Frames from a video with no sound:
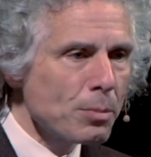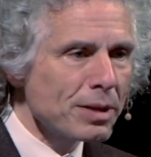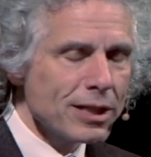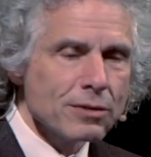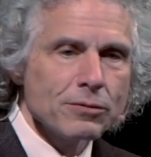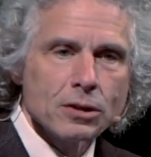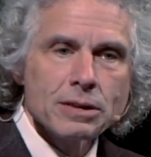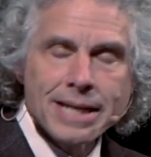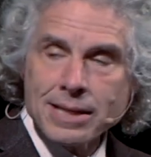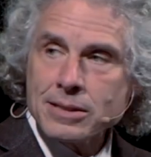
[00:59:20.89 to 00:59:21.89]
more
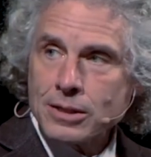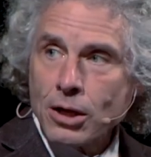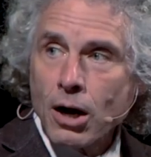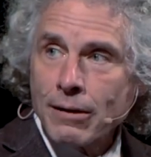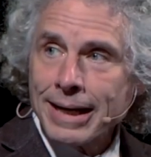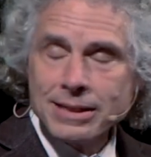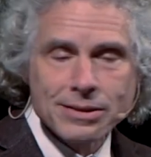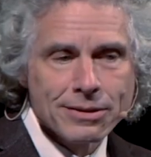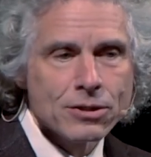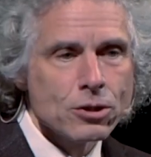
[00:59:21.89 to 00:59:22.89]
plentiful deaths in car
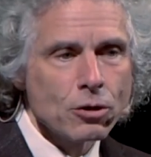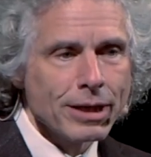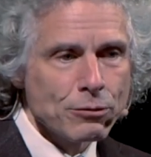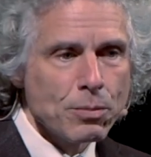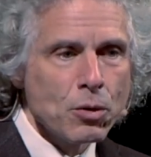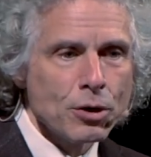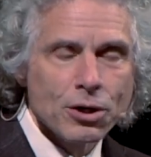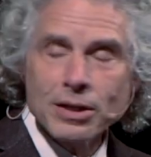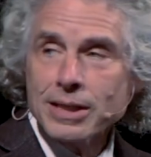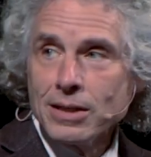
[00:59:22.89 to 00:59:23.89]
accidents don't get
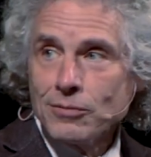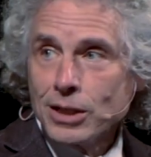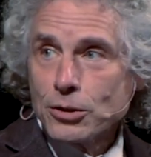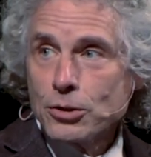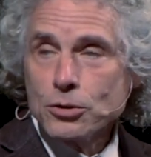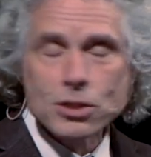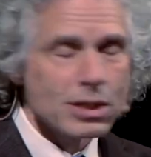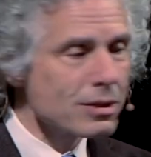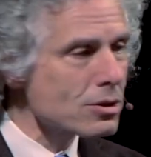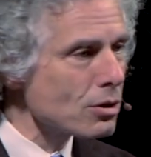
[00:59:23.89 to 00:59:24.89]
reported on the evening
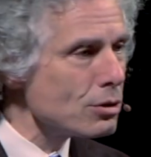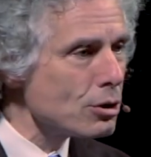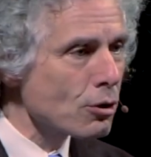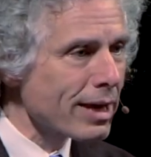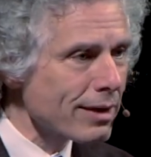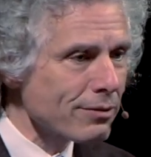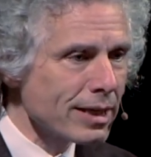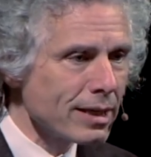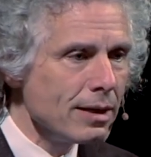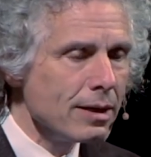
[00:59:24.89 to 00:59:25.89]
news, and so you don't have
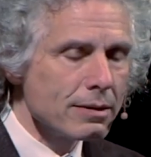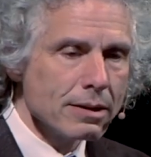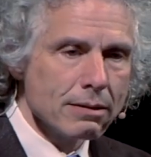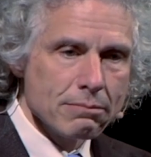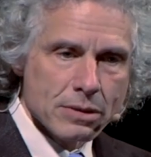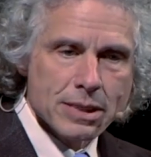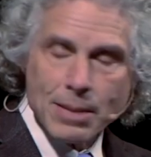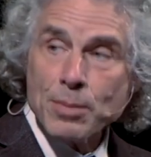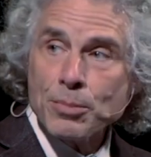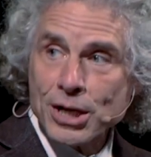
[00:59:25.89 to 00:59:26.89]
the
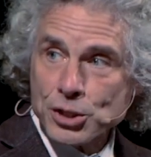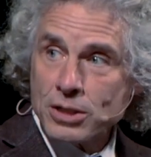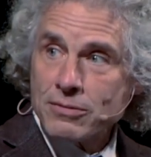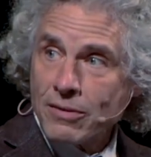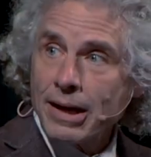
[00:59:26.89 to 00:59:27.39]
same impression